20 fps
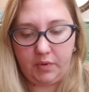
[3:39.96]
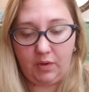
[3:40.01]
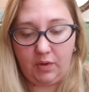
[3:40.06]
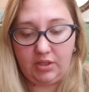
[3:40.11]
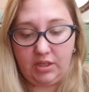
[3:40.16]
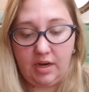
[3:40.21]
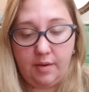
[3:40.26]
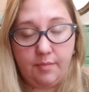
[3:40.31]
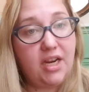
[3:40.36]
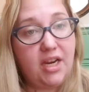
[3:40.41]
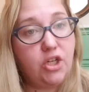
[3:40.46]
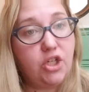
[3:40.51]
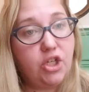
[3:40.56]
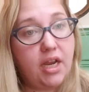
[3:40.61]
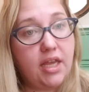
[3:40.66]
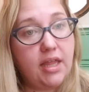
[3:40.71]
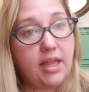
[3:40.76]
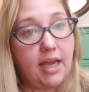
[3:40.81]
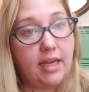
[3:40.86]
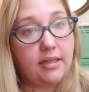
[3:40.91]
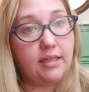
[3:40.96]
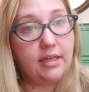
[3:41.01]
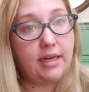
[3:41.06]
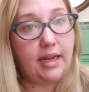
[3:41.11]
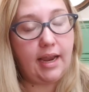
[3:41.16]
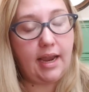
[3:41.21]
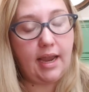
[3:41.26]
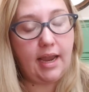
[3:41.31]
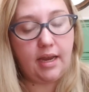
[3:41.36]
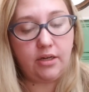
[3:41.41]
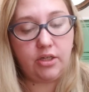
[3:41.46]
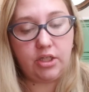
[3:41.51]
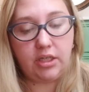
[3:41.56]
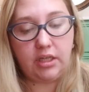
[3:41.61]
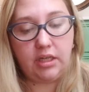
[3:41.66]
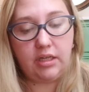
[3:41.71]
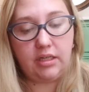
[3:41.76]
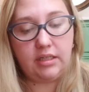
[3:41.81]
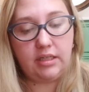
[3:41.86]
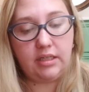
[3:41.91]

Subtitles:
Which I might try that today, actually.